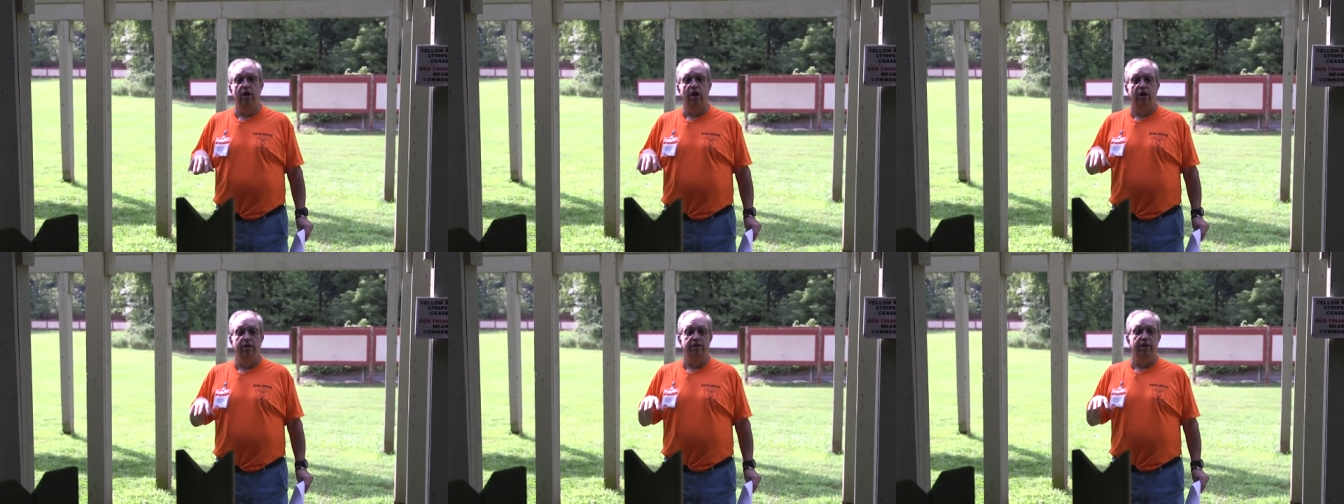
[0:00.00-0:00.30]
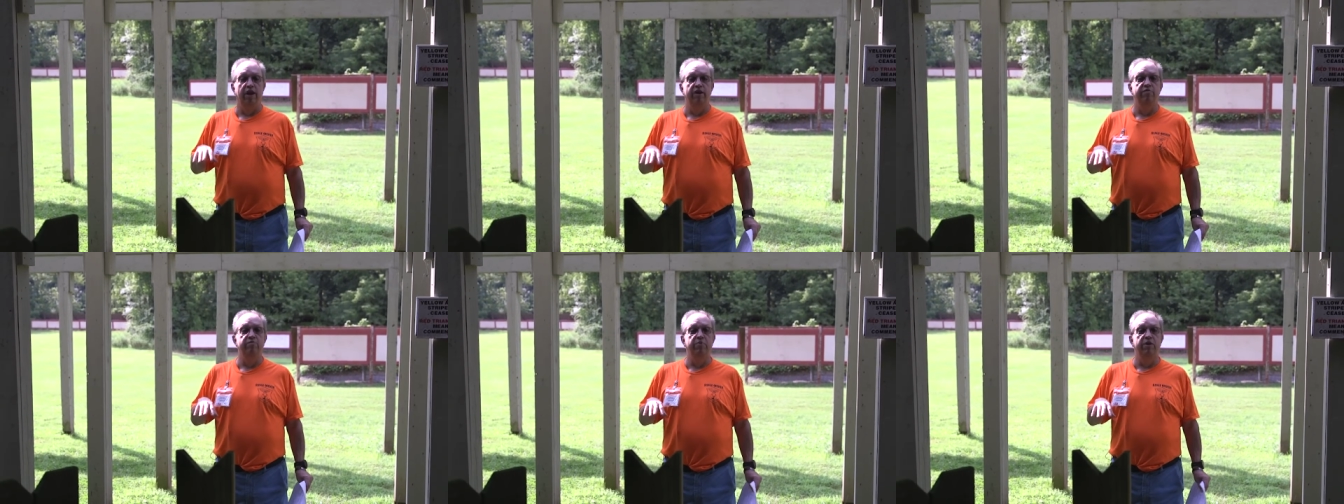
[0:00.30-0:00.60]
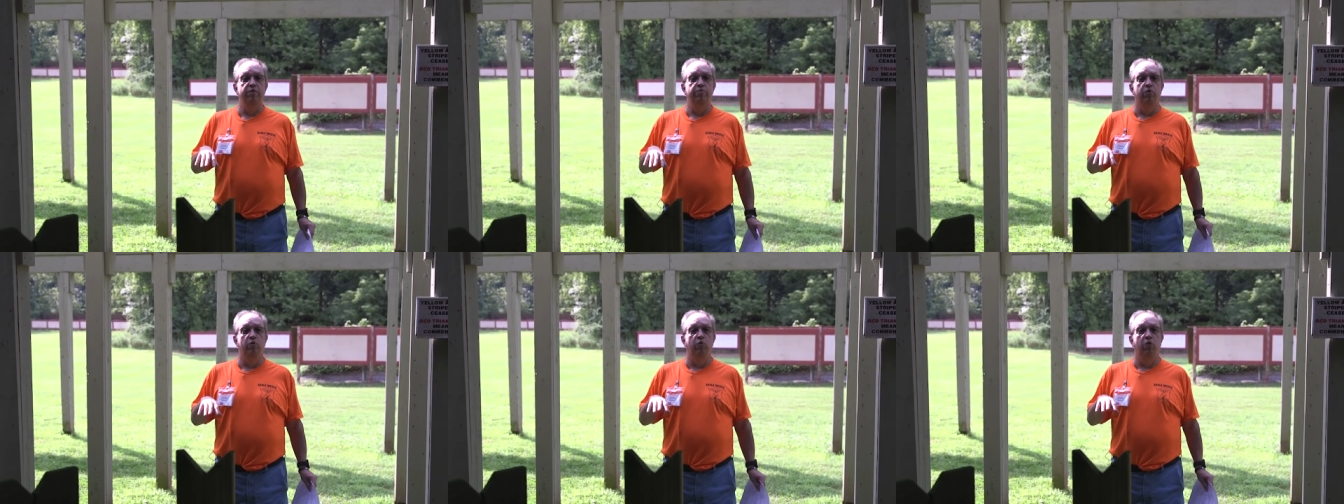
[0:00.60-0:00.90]
A lot of
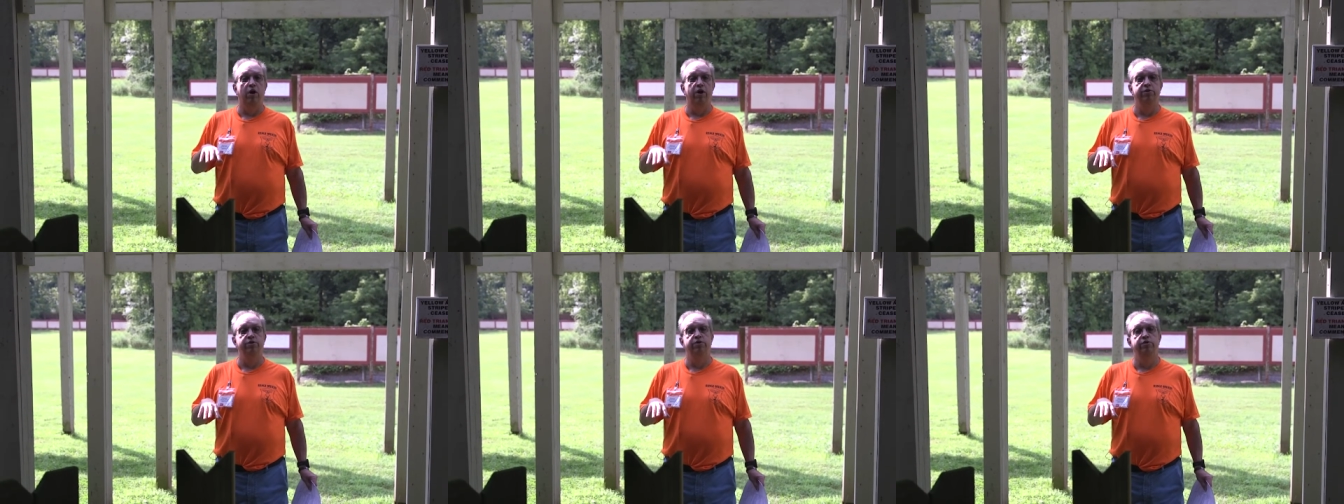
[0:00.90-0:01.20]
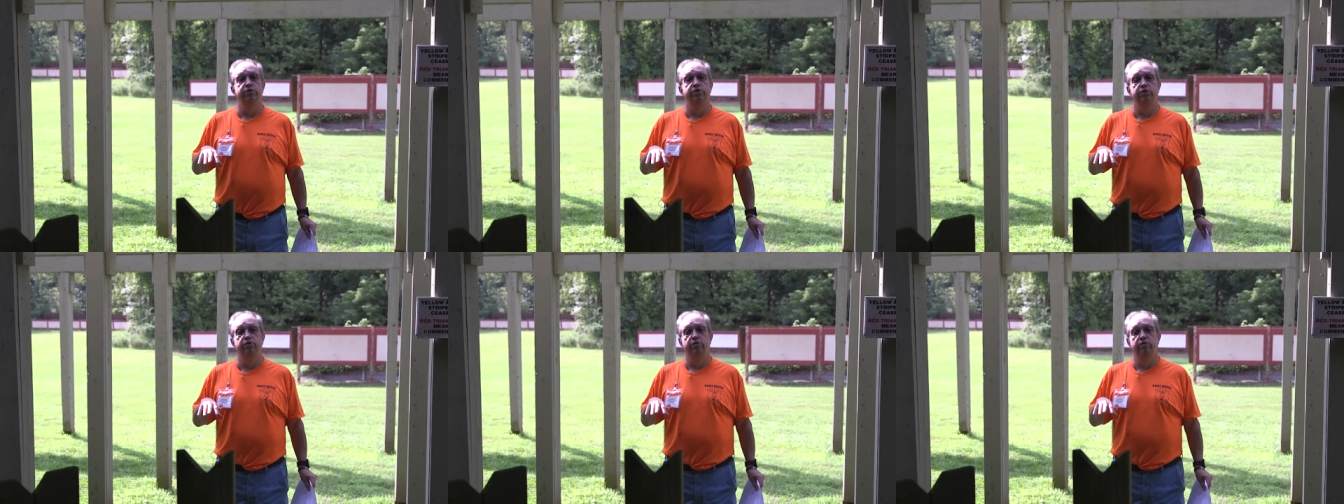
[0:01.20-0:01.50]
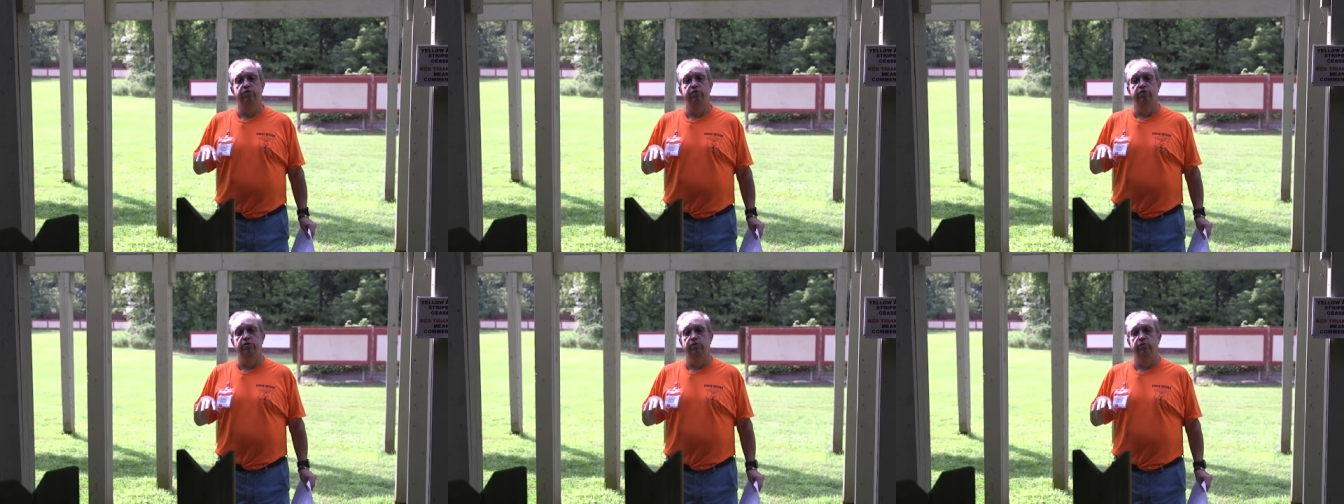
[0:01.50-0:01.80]
people want to,
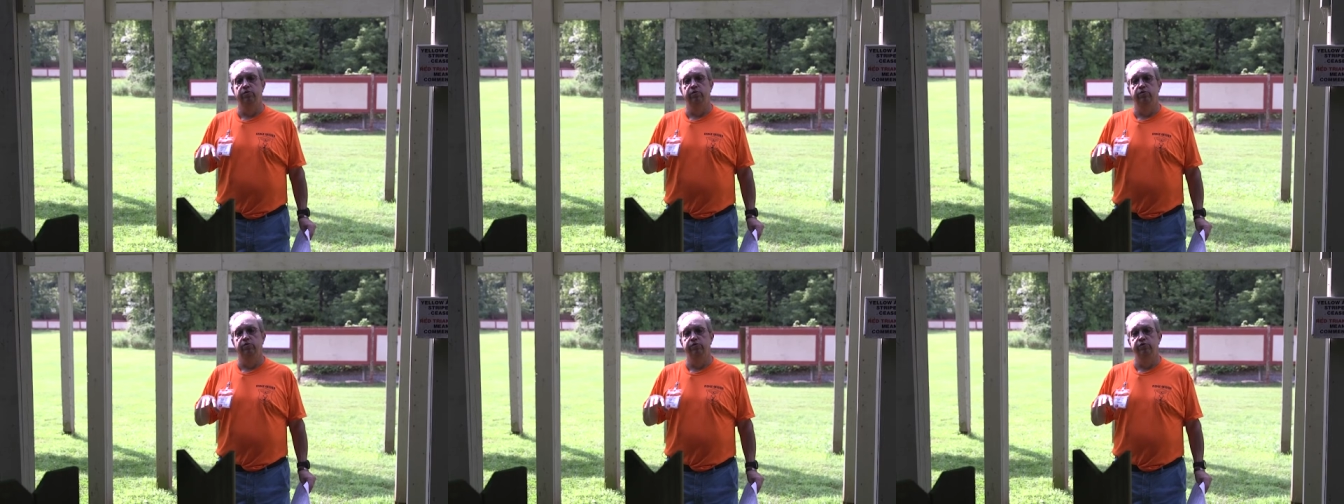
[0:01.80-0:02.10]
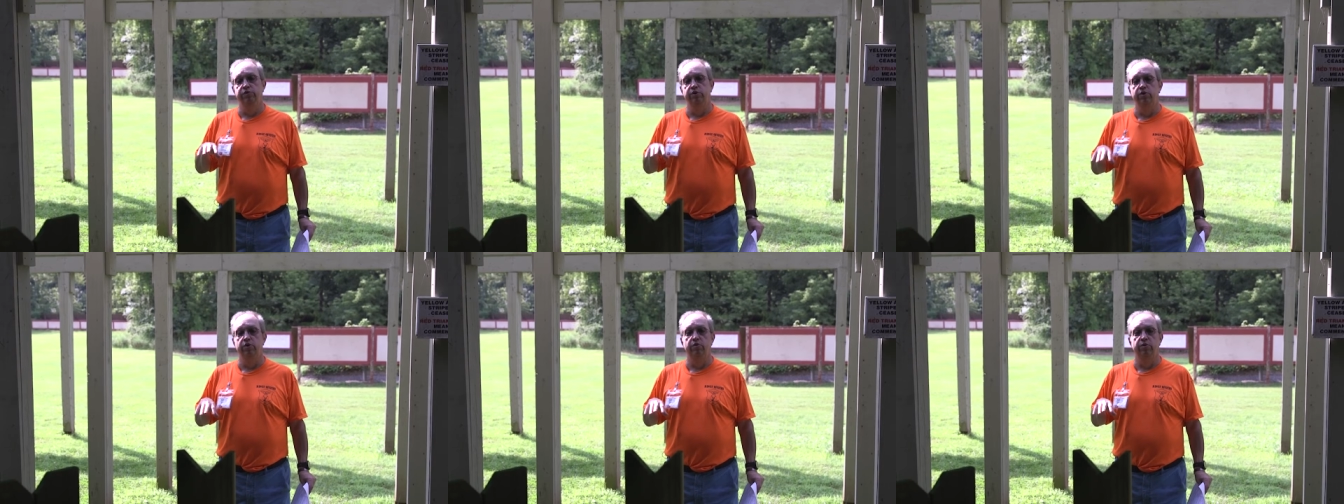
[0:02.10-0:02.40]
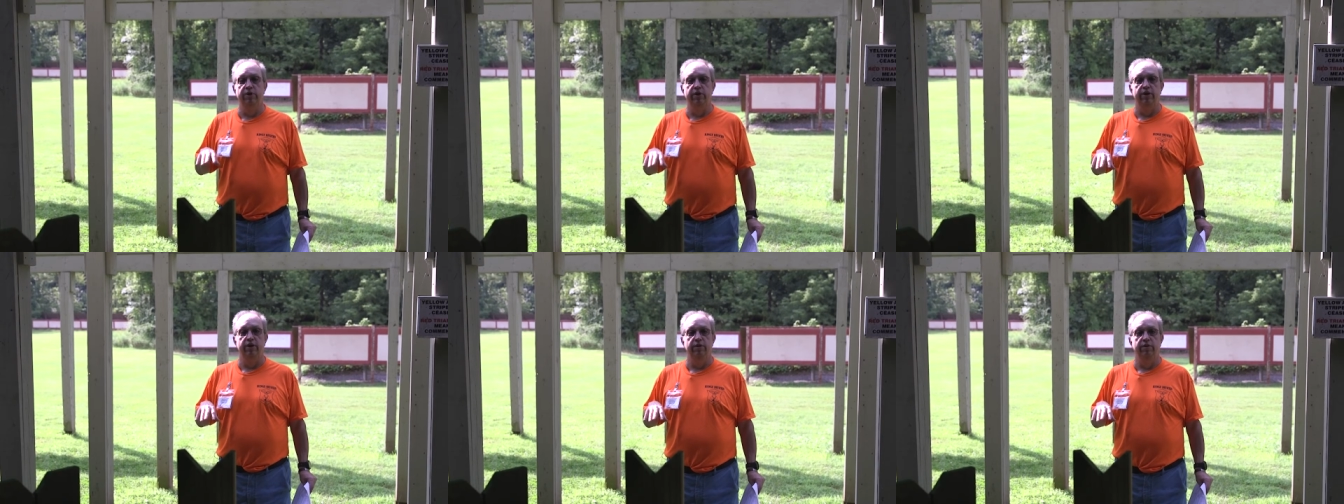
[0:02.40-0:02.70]
to
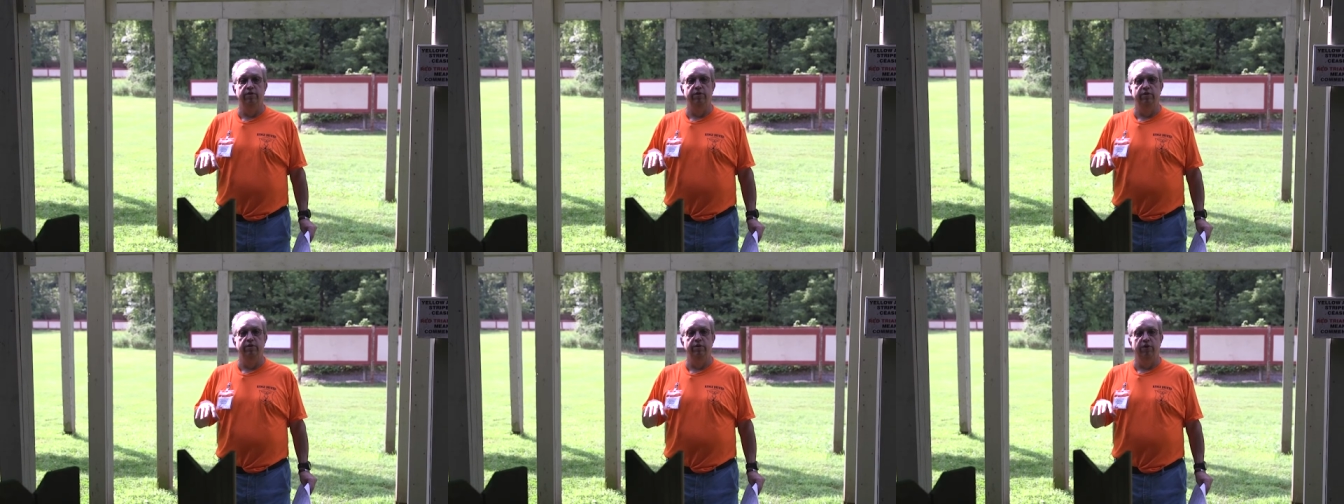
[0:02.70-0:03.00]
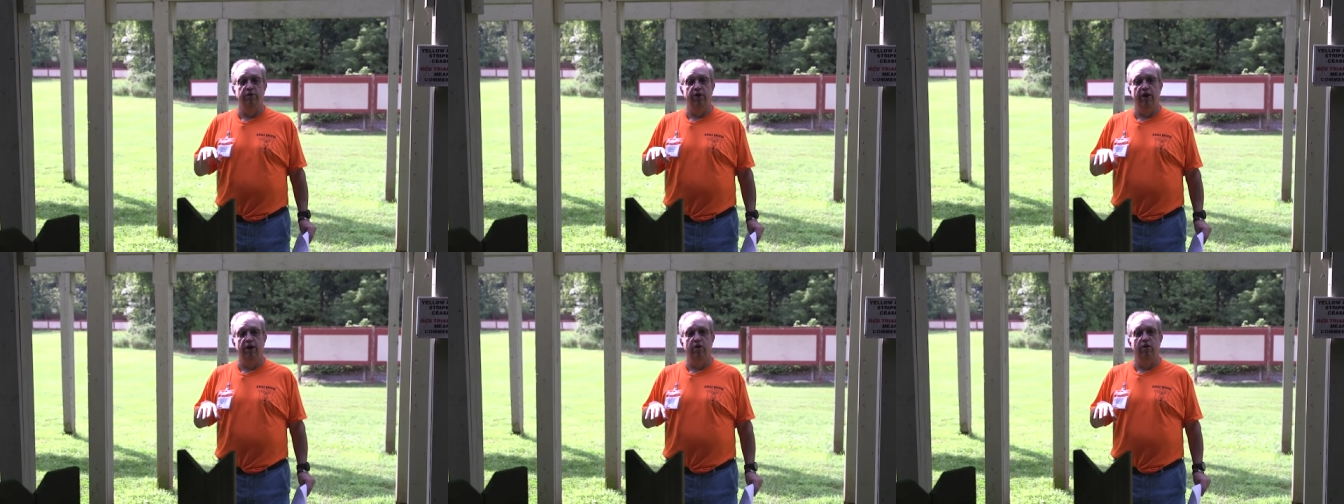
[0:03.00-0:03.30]
zero in their